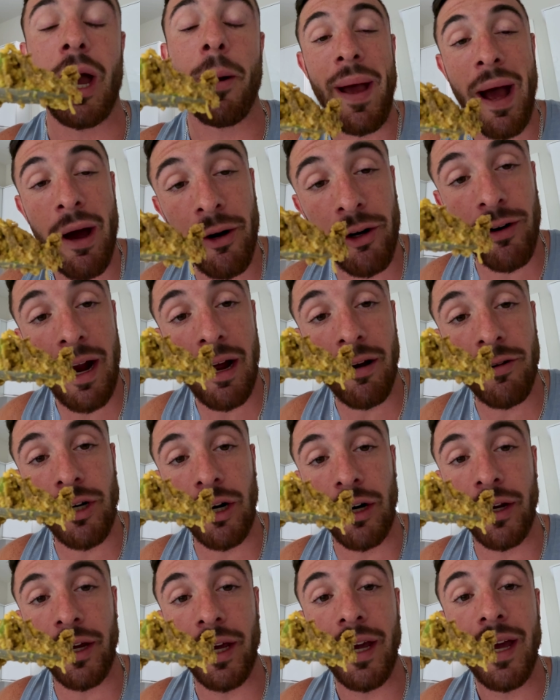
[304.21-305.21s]
A pound of ground
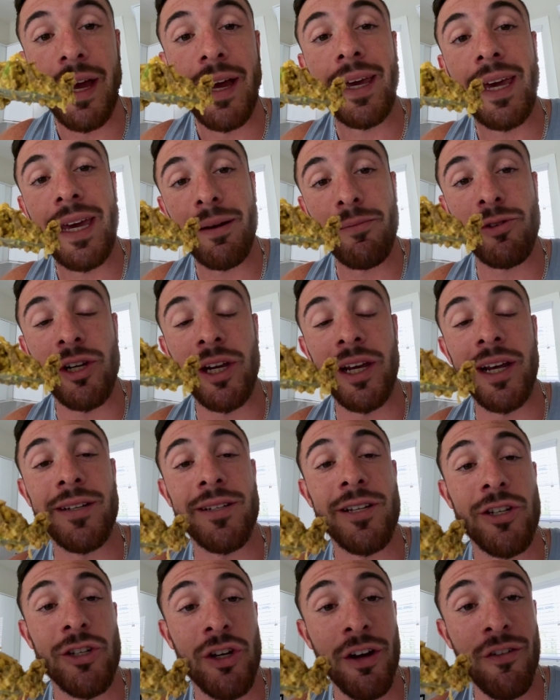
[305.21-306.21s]
turkey, kimchi,
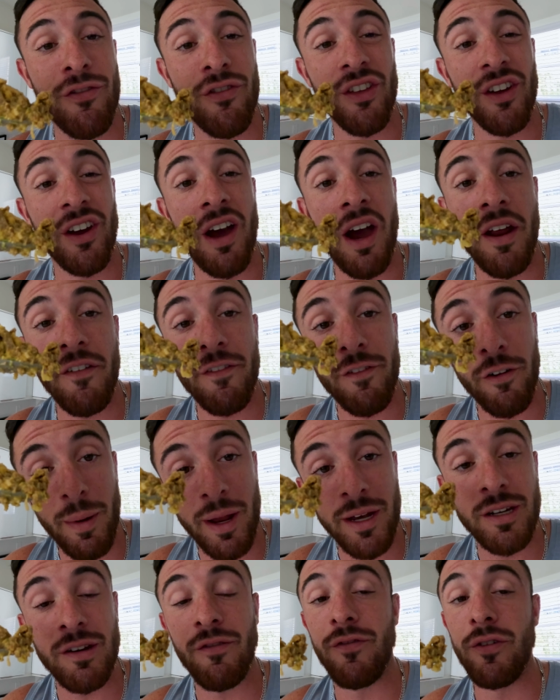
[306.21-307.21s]
because it's good for the gut,
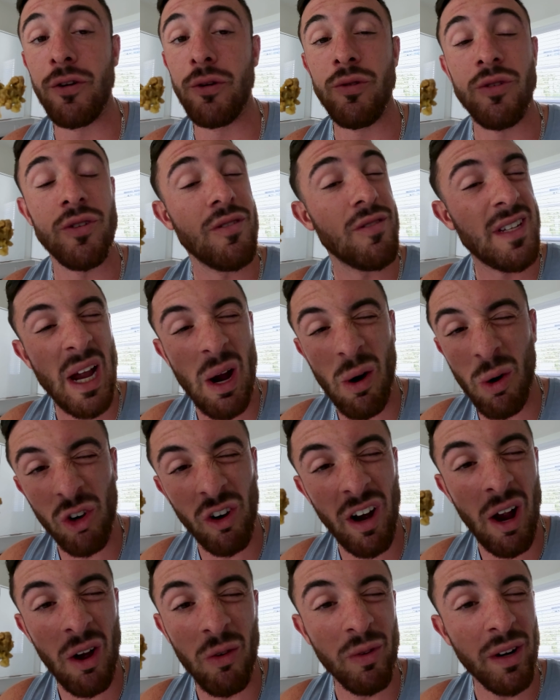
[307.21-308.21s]
fermented foods,
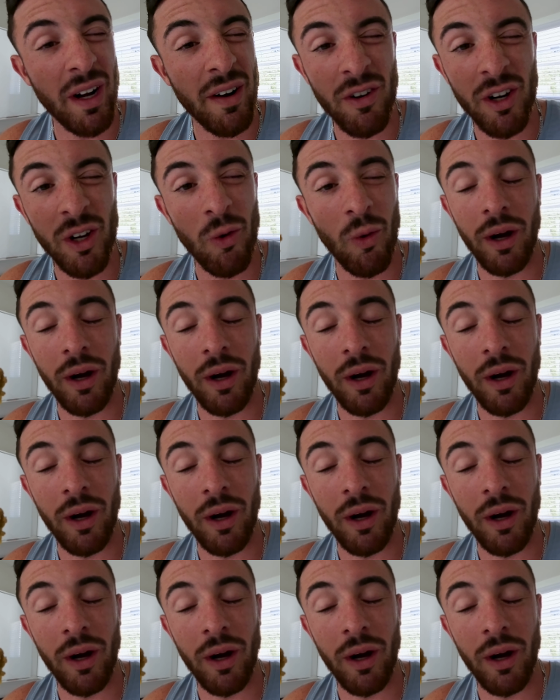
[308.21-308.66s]
sauerkraut, whatever you